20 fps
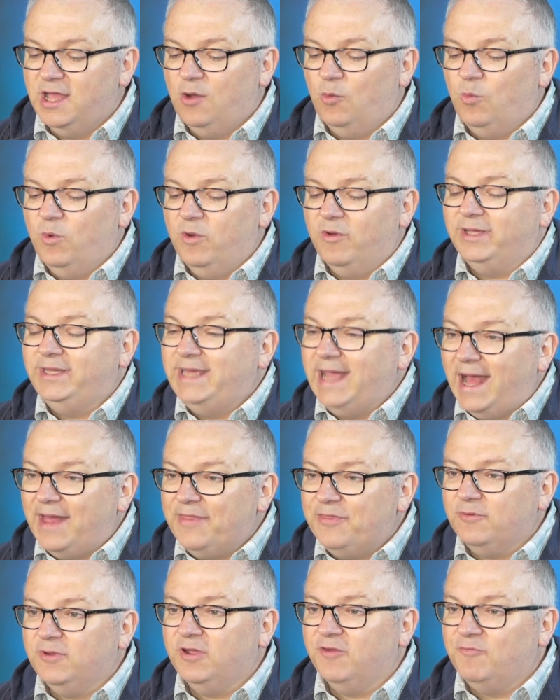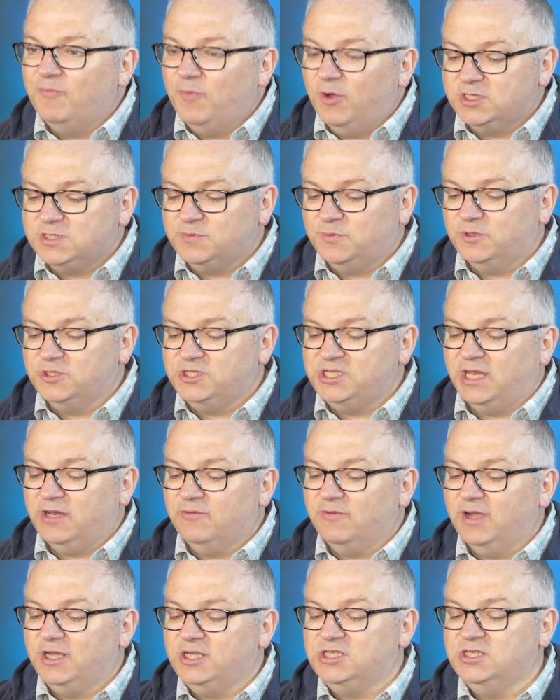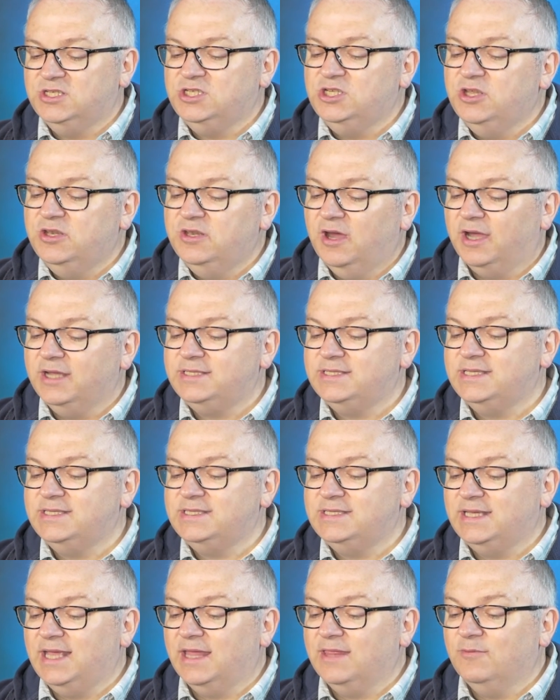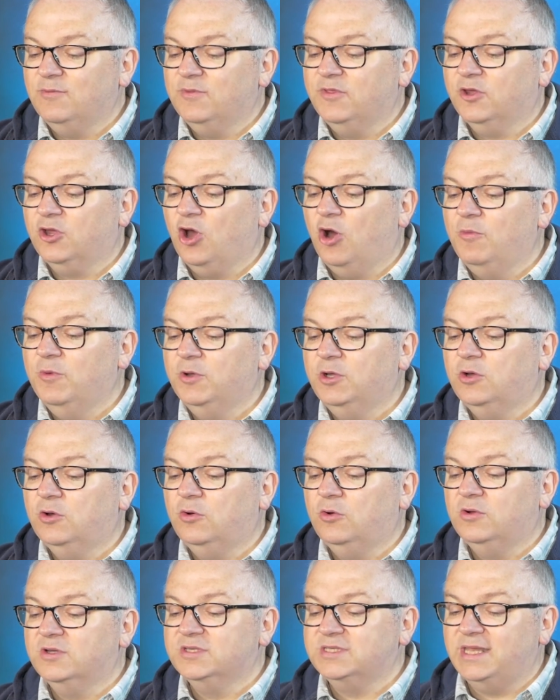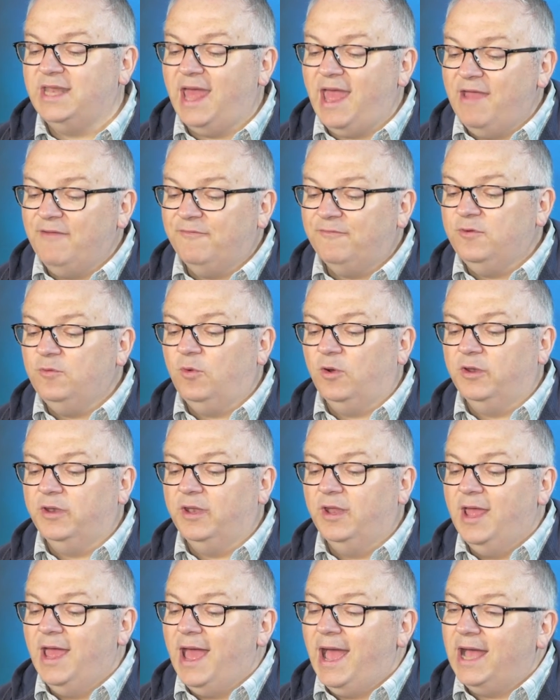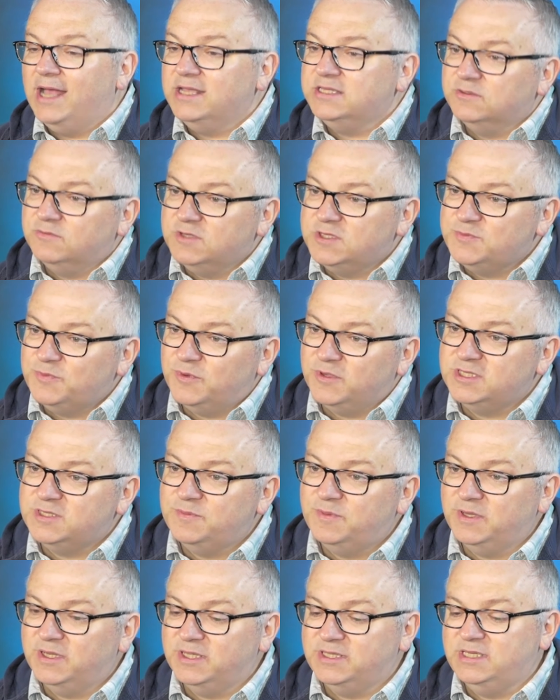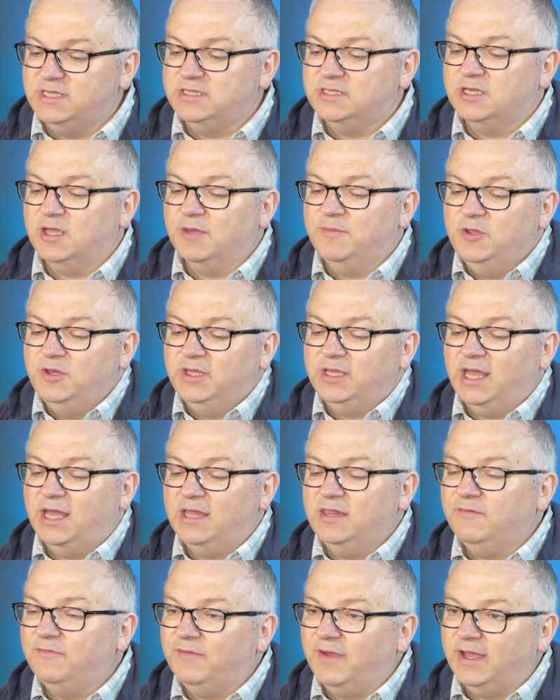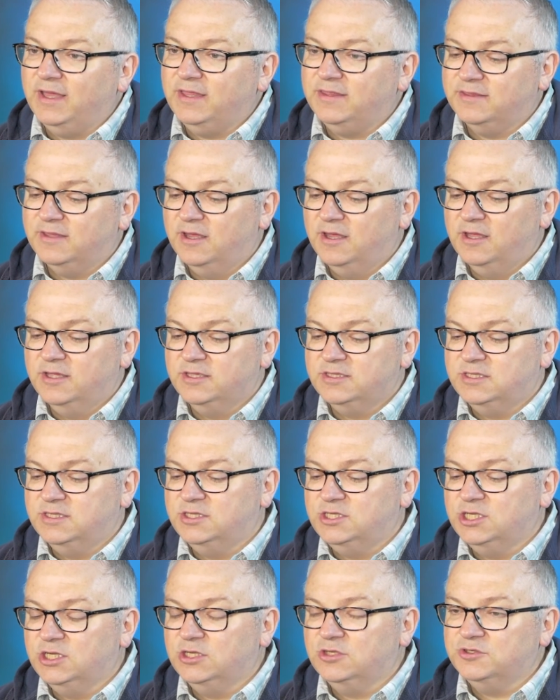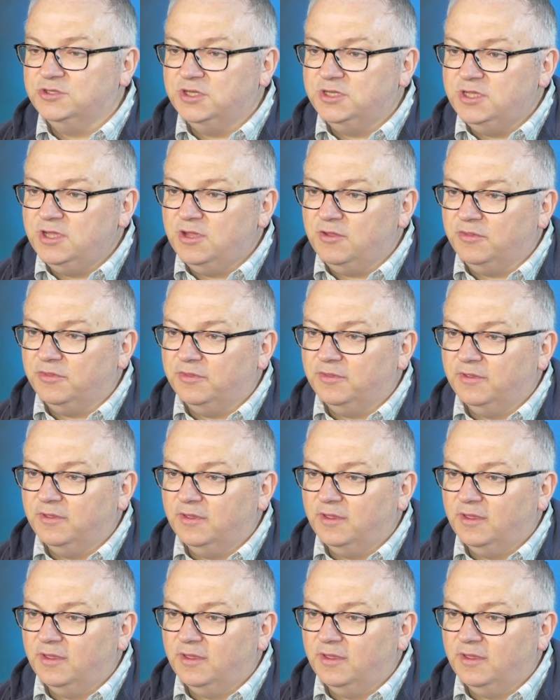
We're a gathering of multiple generations united together with a common cause, and everyone has a responsibility to communicate the faith to the children and youth.